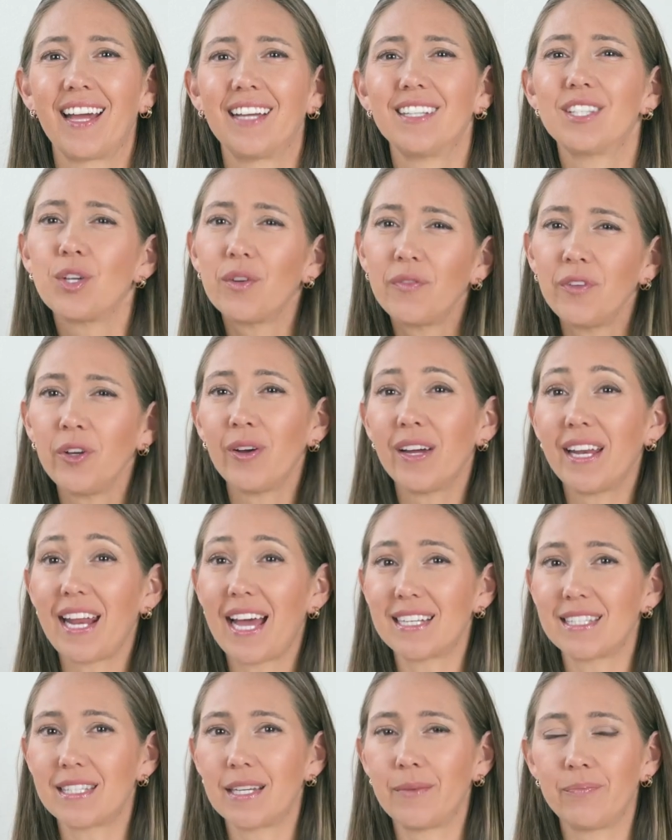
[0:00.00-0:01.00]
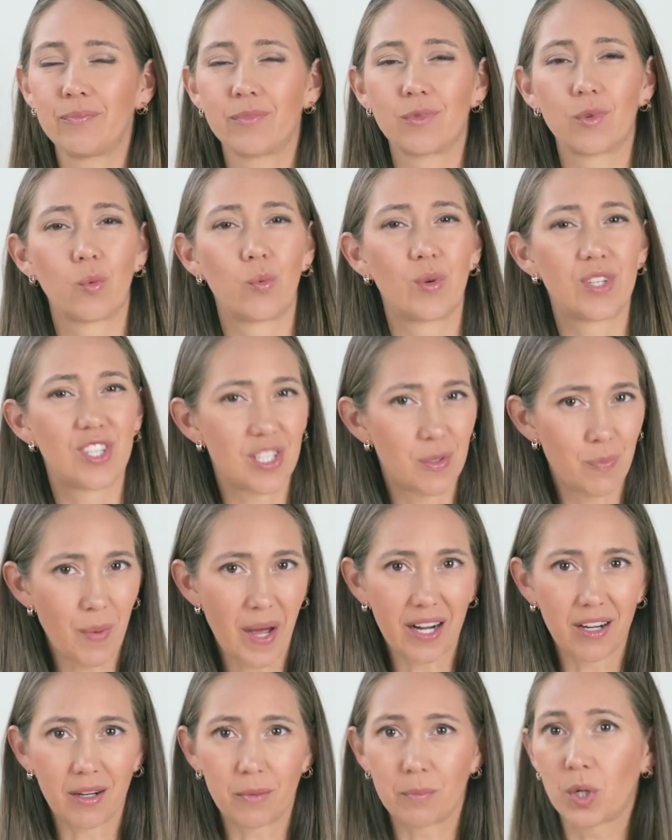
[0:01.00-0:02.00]
And so if you had asked them, which is
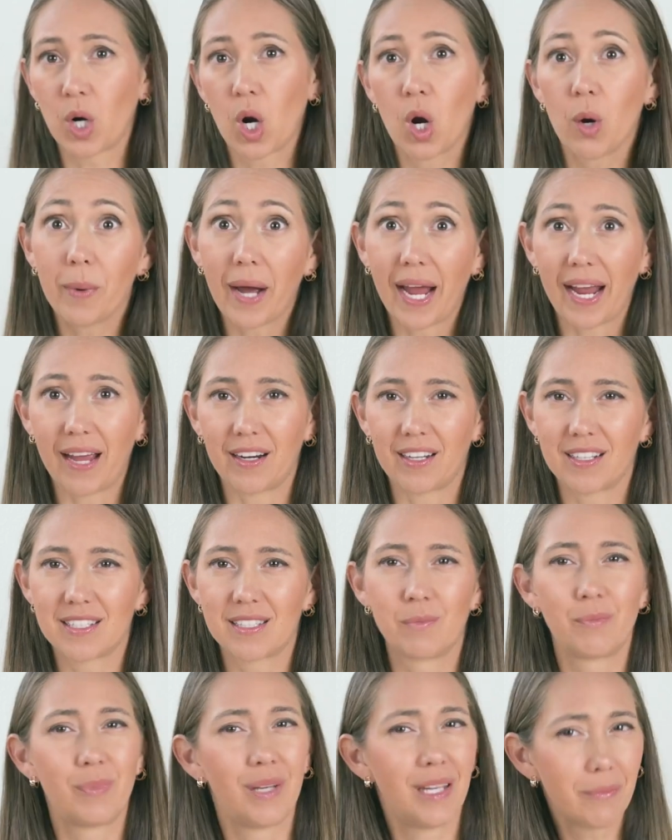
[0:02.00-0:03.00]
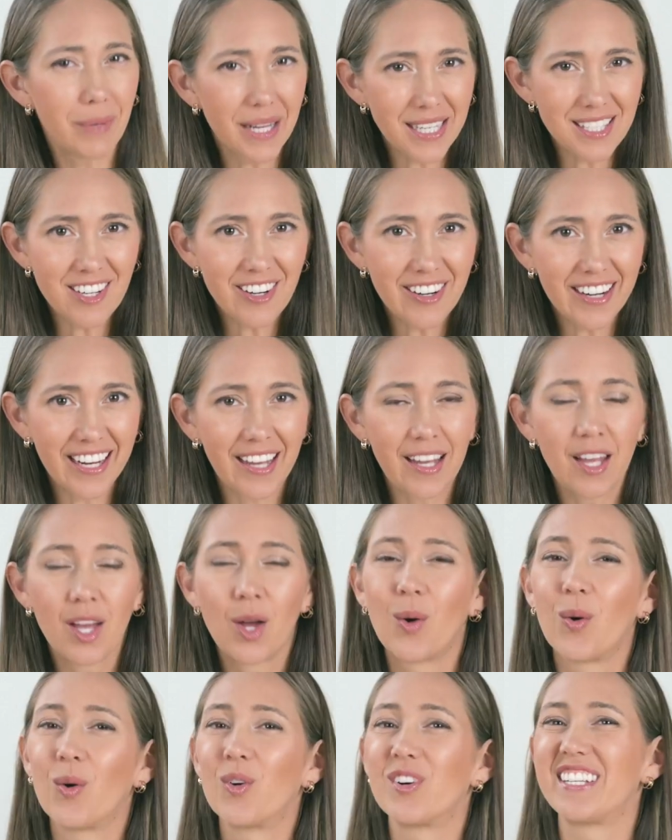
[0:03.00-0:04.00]
better, probiotics being bacteria
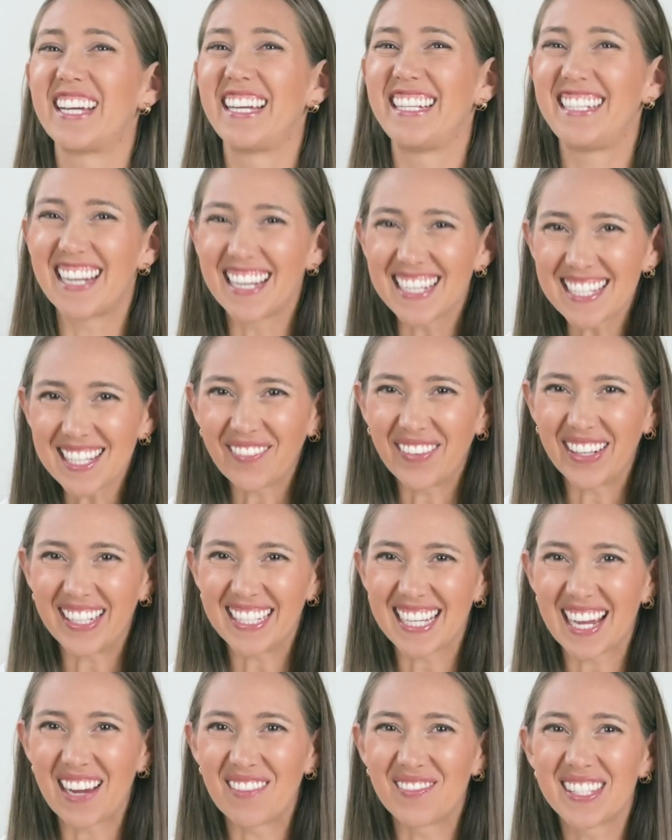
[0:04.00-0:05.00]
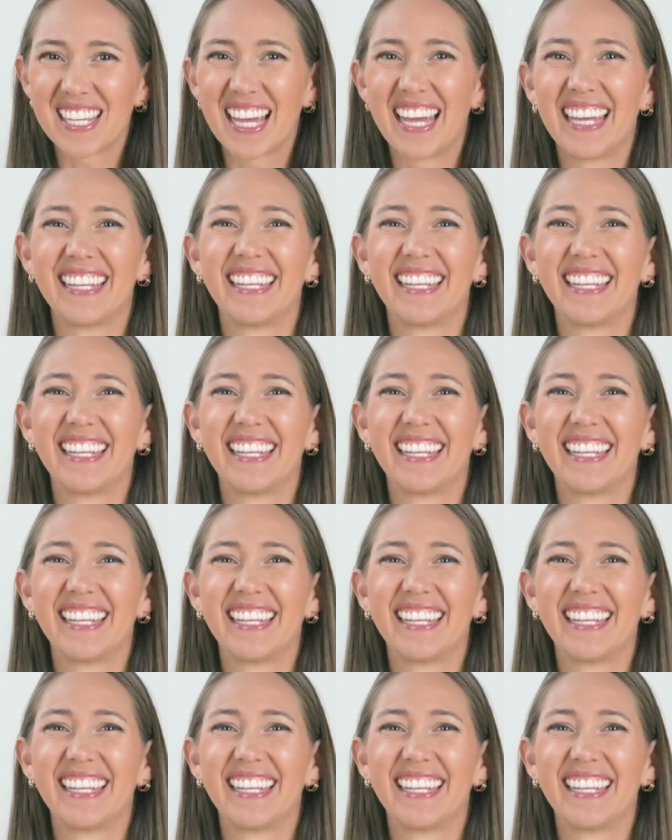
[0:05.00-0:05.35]
or digestive enzymes,